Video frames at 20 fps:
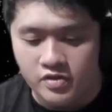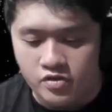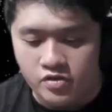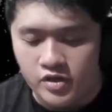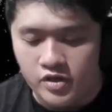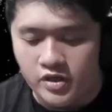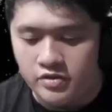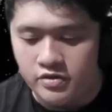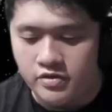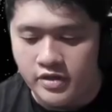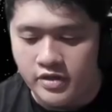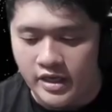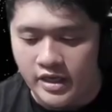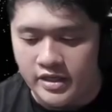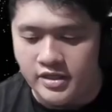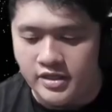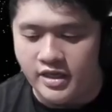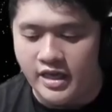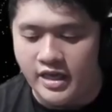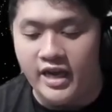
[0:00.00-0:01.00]
treat you
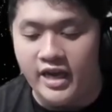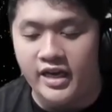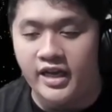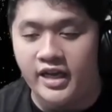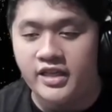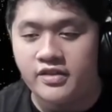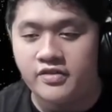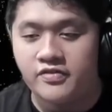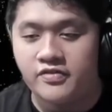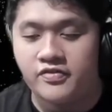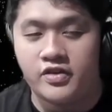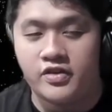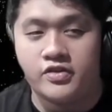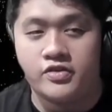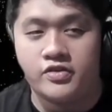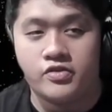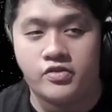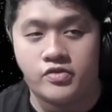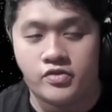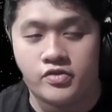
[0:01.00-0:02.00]
as a guideline for
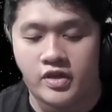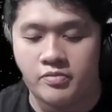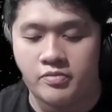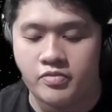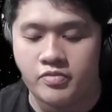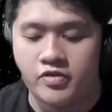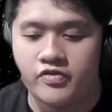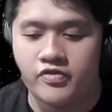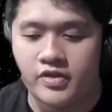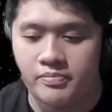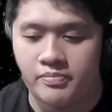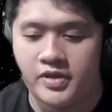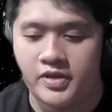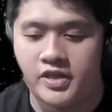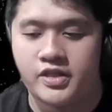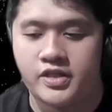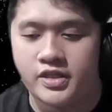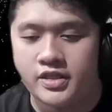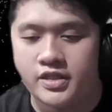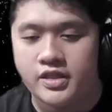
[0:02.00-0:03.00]
you to improve the
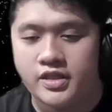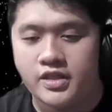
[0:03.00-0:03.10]
picture